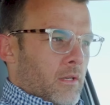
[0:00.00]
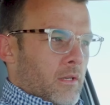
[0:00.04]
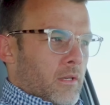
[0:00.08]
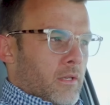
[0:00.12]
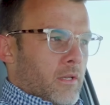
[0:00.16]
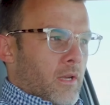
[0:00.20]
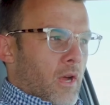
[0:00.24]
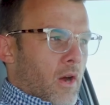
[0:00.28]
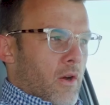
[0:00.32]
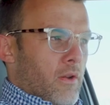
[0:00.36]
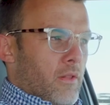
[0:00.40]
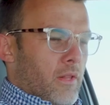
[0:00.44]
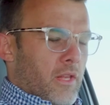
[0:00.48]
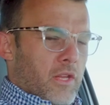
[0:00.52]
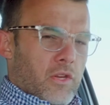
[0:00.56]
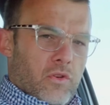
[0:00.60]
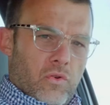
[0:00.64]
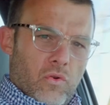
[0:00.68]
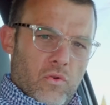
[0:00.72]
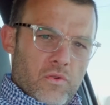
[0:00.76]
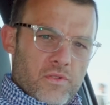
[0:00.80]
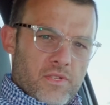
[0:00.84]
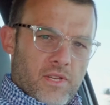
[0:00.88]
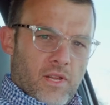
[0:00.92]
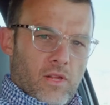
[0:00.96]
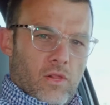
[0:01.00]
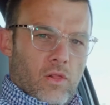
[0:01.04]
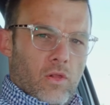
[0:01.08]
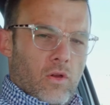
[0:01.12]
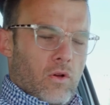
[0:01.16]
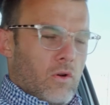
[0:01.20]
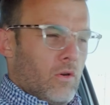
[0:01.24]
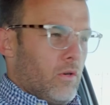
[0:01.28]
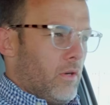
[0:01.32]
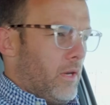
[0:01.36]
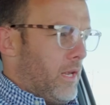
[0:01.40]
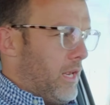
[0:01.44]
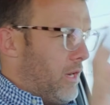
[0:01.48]
Currently cruising
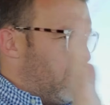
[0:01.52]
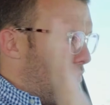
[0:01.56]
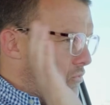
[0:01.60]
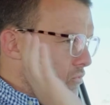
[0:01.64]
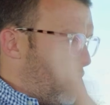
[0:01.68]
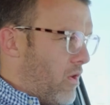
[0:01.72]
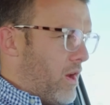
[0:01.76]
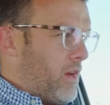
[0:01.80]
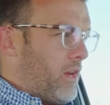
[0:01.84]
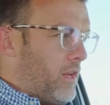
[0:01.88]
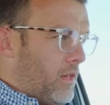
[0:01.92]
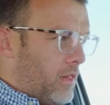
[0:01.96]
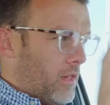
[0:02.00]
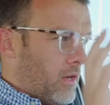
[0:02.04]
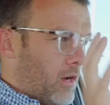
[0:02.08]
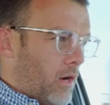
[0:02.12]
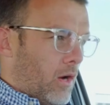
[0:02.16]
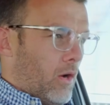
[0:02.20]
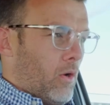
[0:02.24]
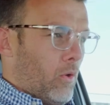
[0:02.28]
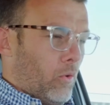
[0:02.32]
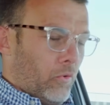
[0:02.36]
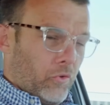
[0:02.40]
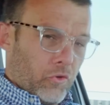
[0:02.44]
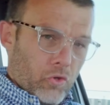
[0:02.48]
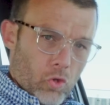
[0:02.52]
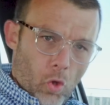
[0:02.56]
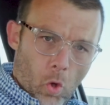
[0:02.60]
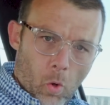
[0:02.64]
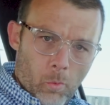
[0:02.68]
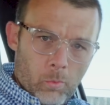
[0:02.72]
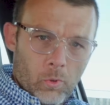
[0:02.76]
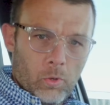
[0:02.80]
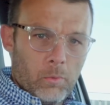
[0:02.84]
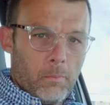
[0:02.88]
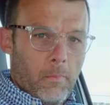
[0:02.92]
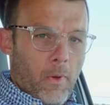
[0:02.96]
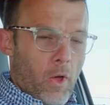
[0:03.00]
along in regular old
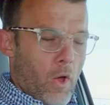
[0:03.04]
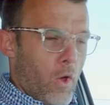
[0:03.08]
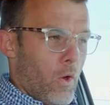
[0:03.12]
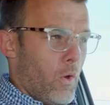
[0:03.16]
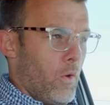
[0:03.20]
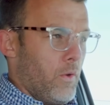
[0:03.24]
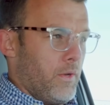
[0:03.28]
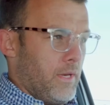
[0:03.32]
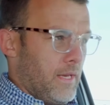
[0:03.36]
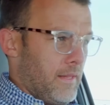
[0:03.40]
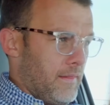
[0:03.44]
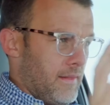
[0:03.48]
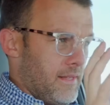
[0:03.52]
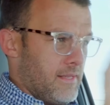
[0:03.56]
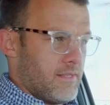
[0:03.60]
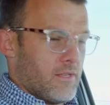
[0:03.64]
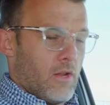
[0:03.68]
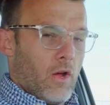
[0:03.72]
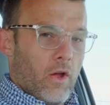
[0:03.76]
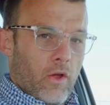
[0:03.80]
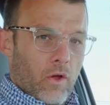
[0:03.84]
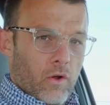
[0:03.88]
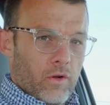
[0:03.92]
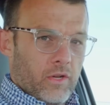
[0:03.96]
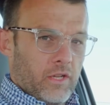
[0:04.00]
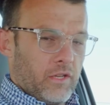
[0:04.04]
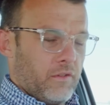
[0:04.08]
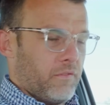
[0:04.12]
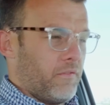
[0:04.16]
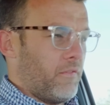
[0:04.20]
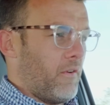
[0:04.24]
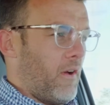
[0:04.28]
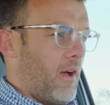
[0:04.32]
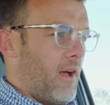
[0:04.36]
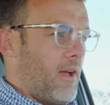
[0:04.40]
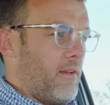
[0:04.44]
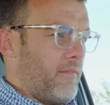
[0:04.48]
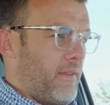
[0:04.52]
normal mode in this Ioniq
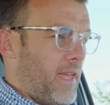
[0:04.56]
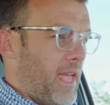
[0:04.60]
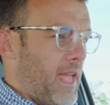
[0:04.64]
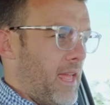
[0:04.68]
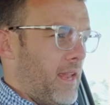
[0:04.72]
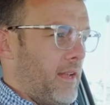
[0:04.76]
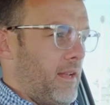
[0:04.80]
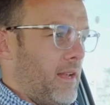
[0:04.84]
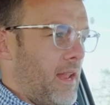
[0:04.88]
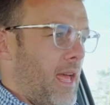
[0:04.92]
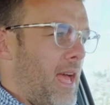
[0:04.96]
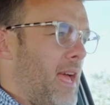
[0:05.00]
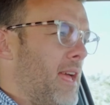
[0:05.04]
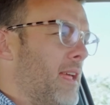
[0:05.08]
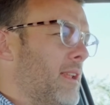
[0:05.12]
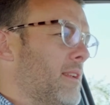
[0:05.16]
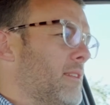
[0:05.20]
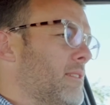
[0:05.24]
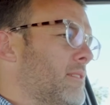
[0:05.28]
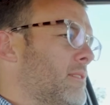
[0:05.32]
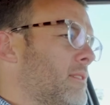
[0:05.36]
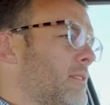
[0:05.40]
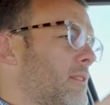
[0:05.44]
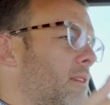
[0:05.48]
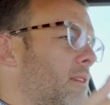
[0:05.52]
5N, and